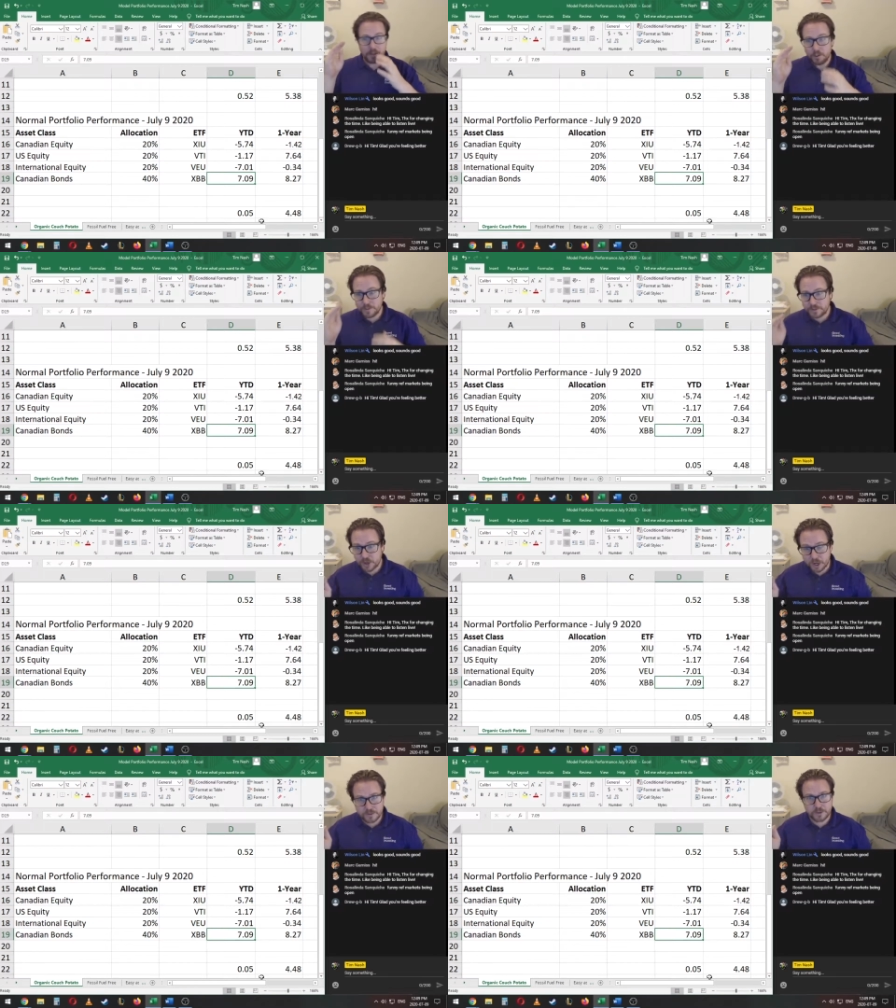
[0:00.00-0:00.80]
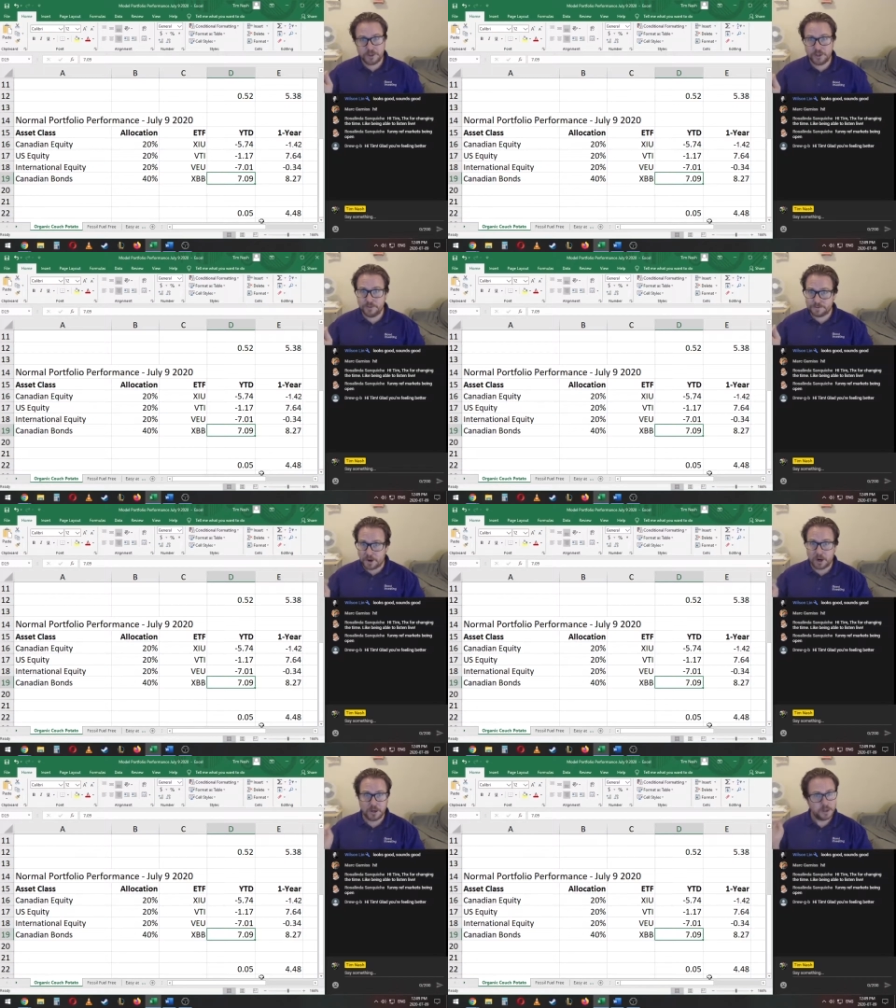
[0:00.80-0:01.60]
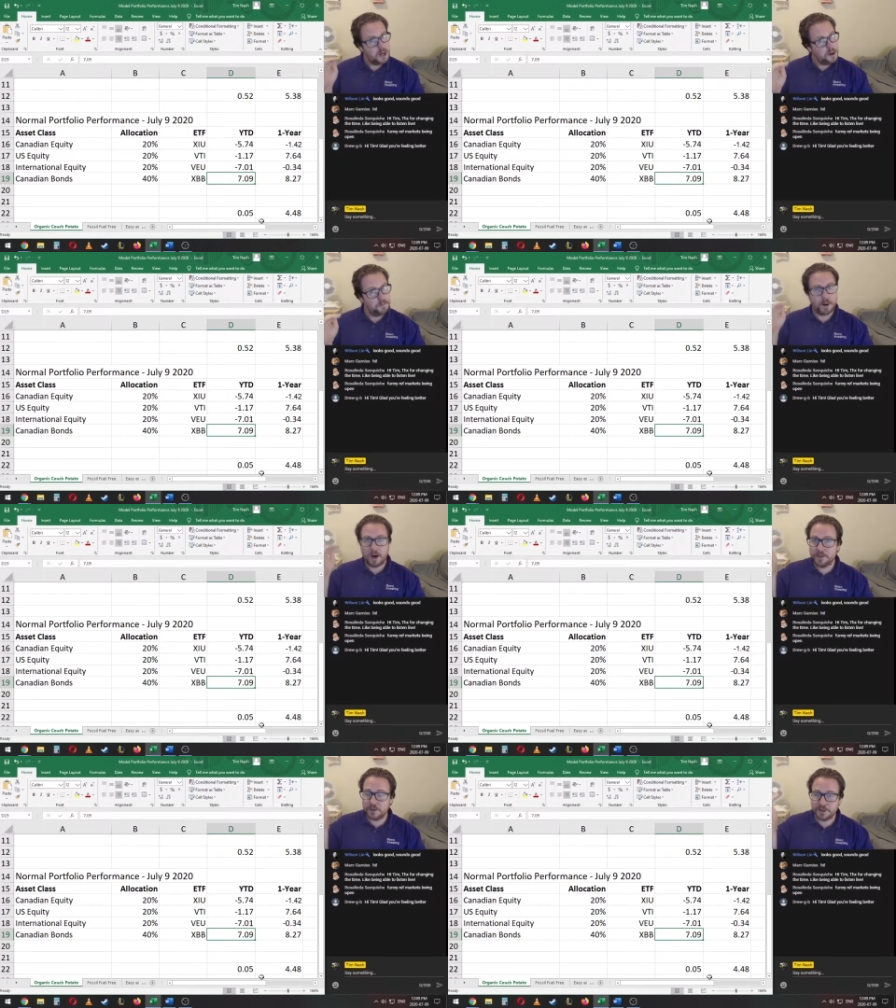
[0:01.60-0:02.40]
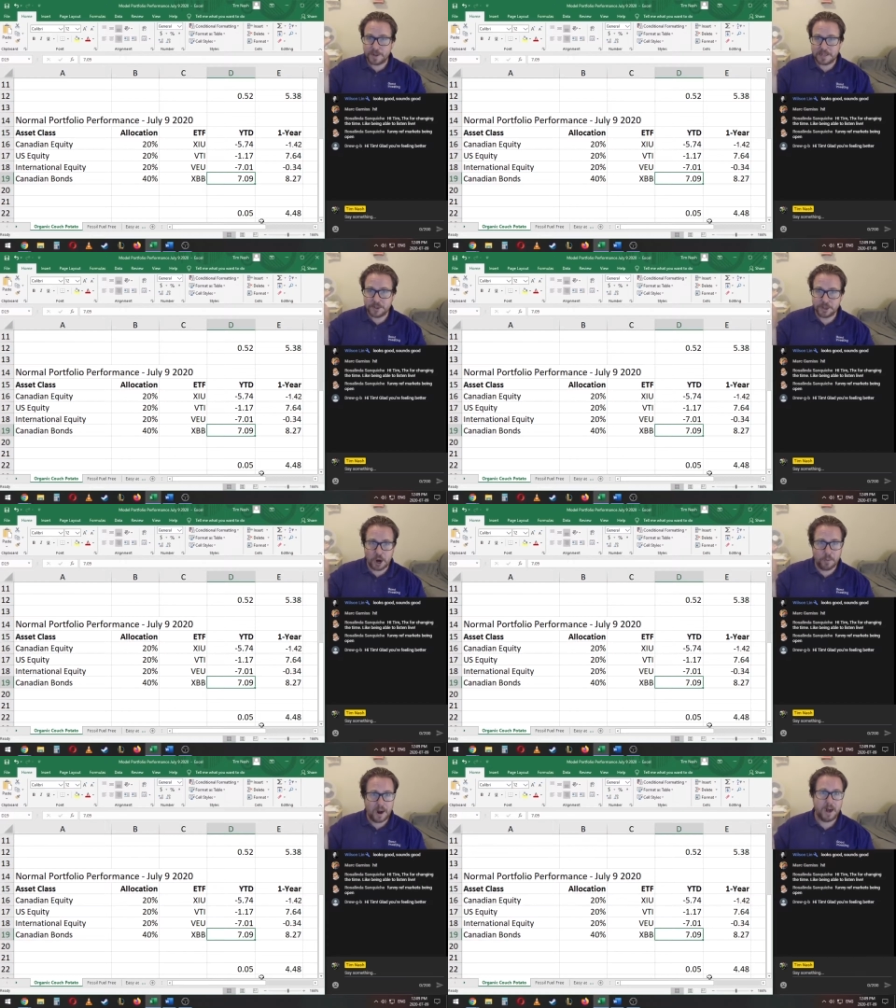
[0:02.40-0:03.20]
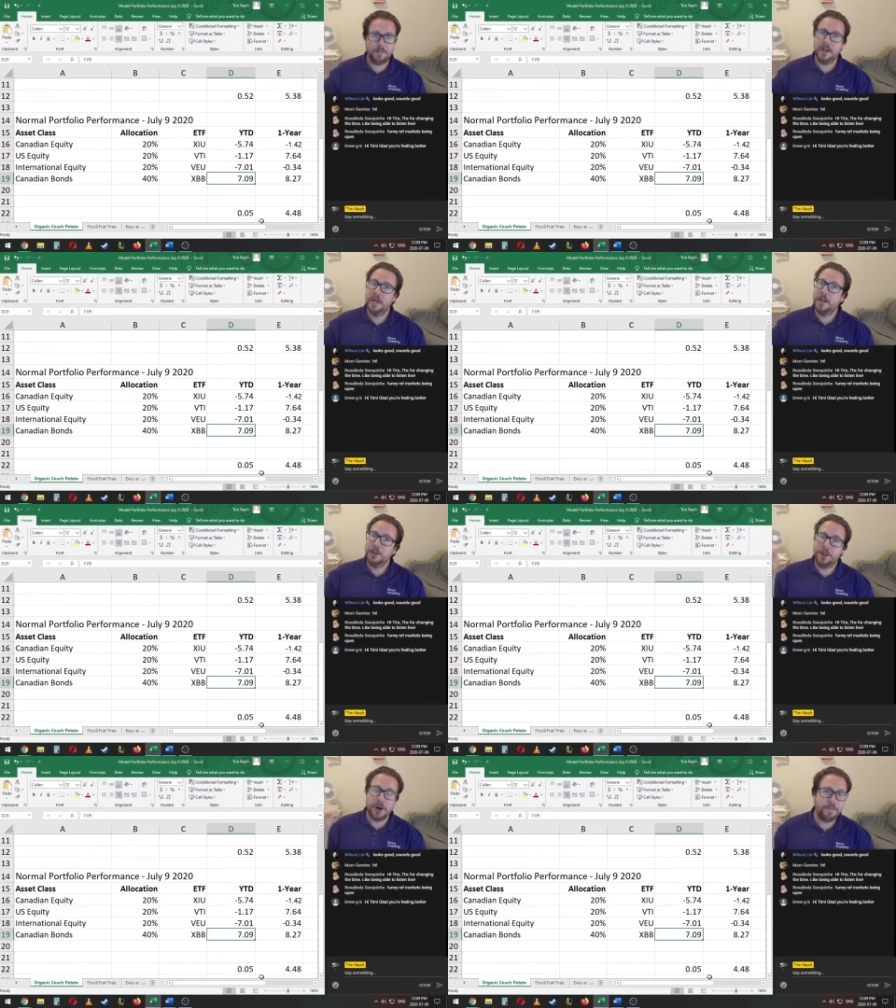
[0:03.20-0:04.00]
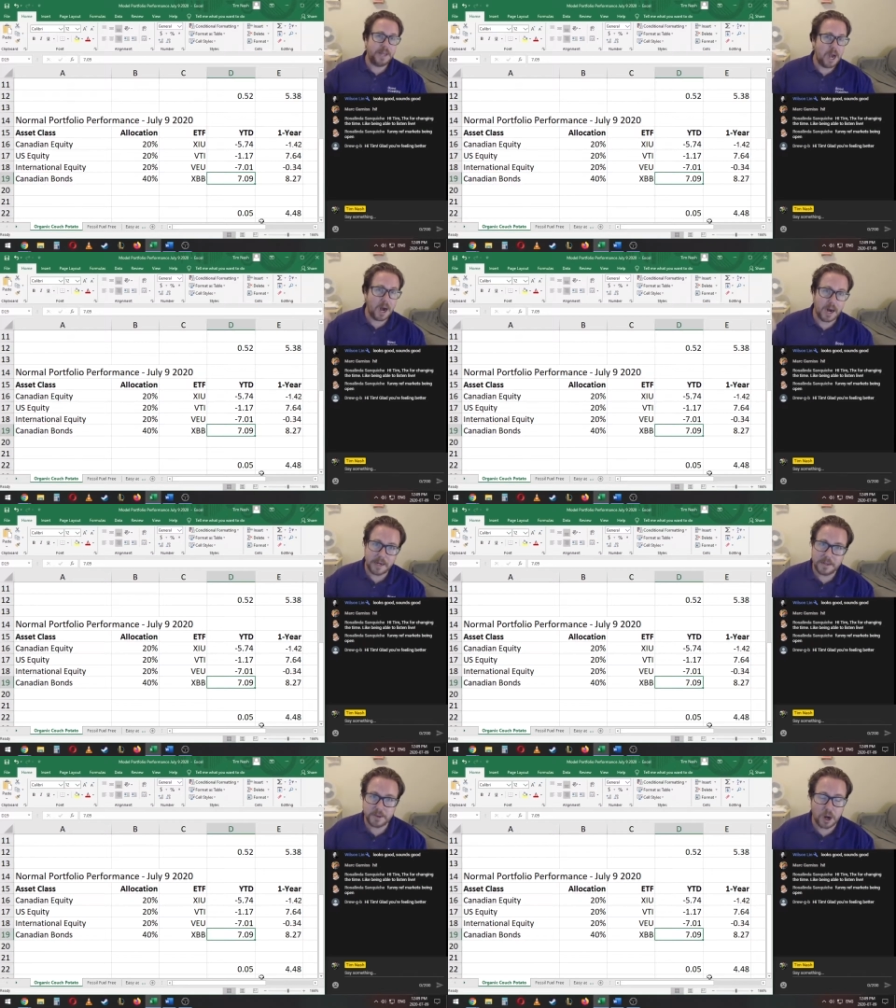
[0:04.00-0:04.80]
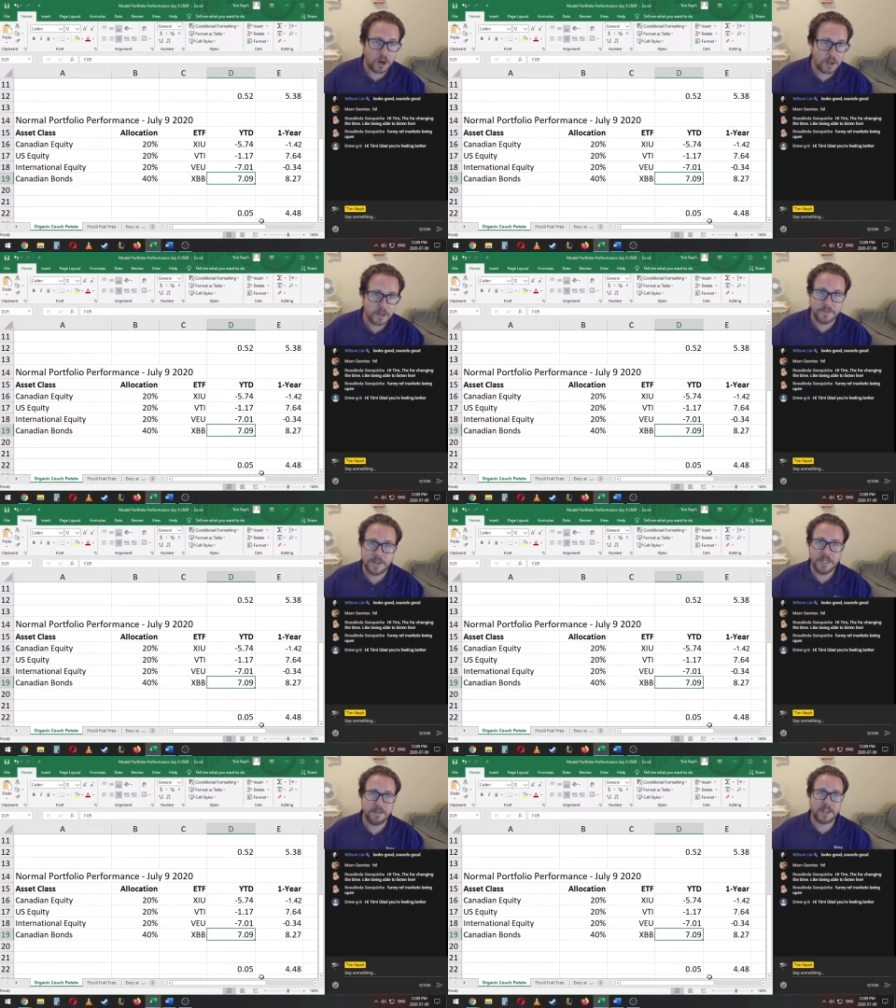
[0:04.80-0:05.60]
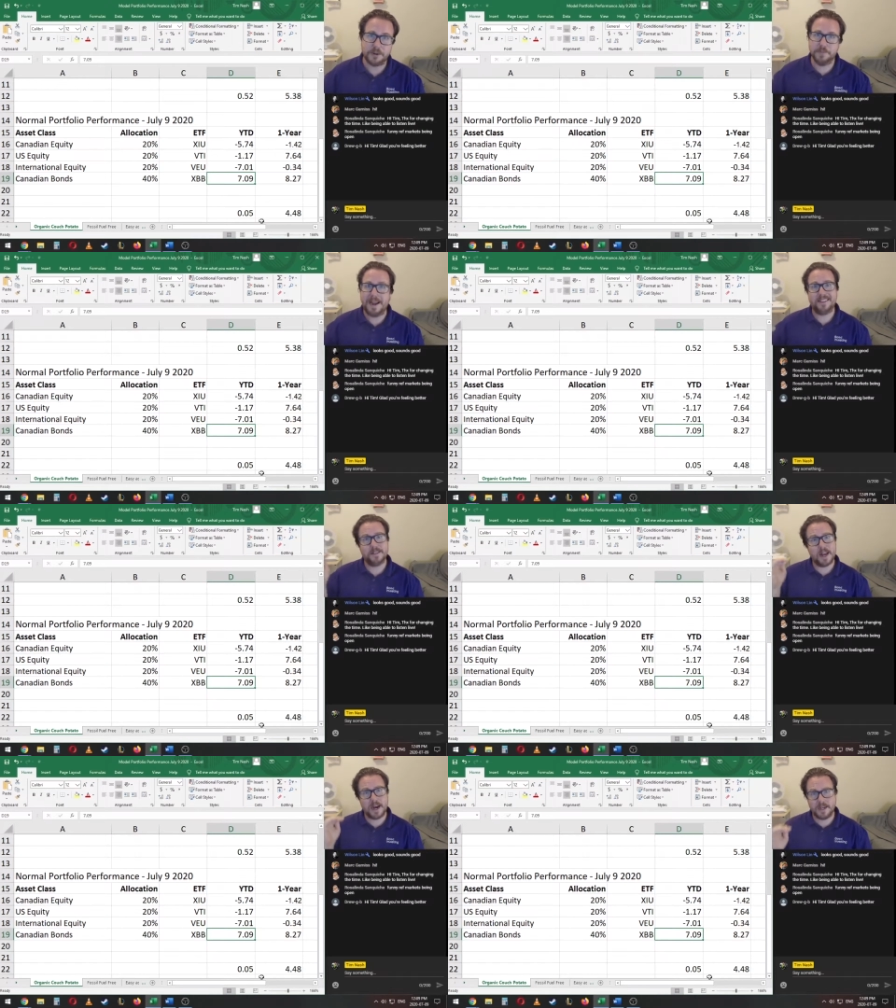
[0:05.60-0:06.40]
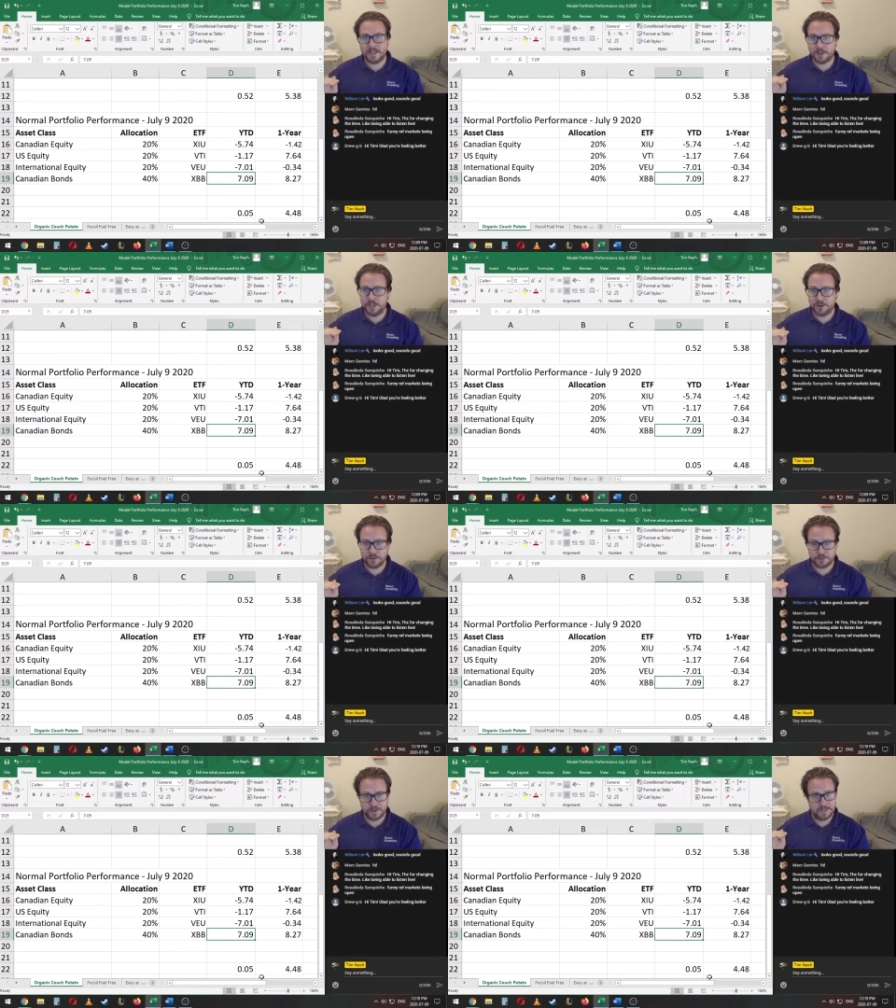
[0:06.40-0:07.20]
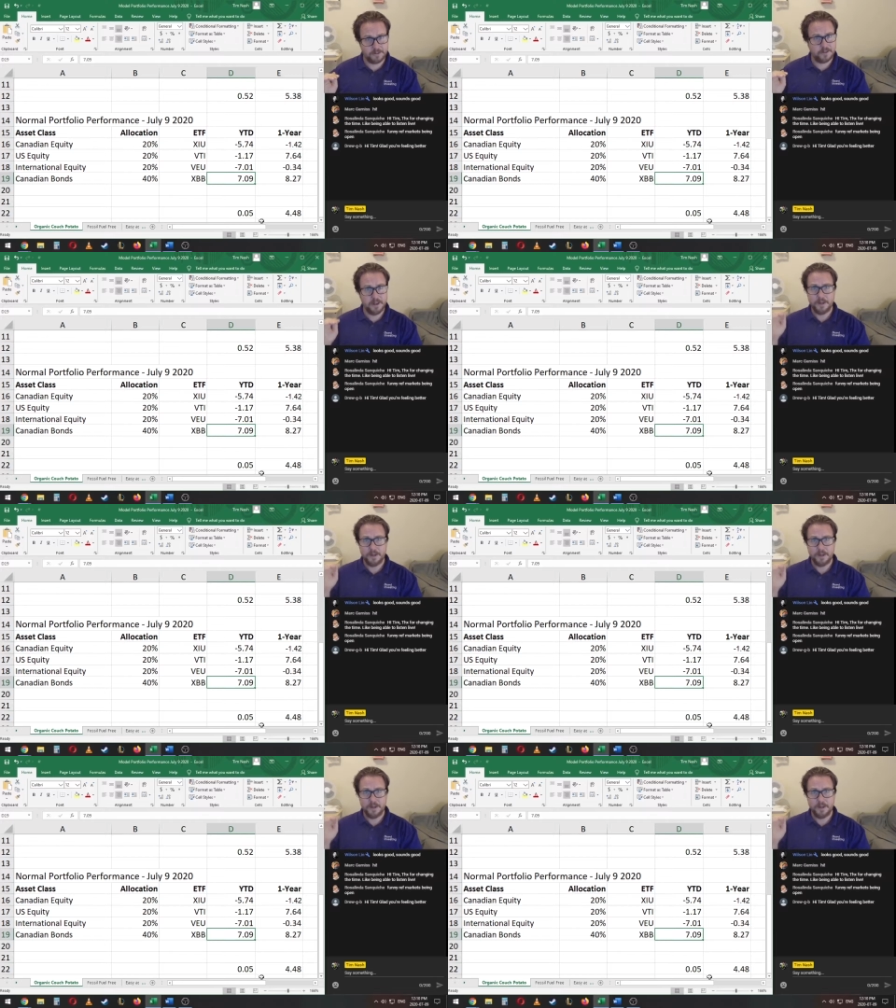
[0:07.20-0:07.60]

When stocks fall, bonds are expected to go up. Because all of the central banks cut their interest rates,